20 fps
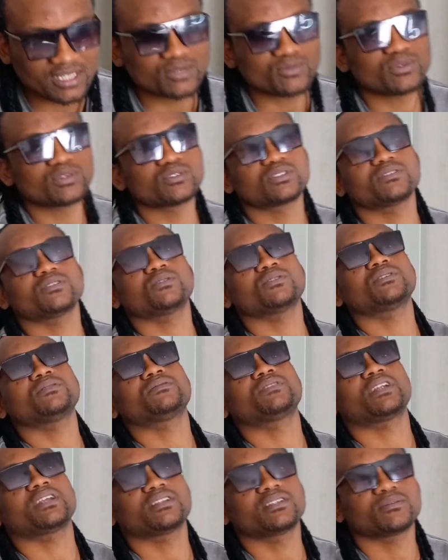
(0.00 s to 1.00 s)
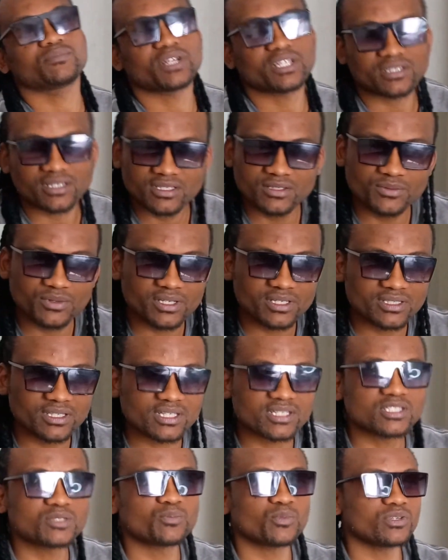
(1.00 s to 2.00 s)
it was on a Friday. But anyway, the
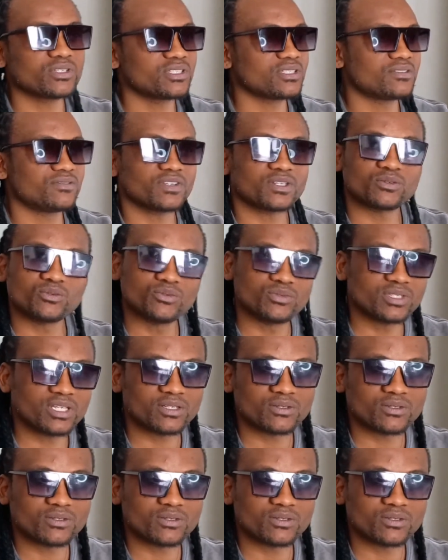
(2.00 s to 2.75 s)
response is very good.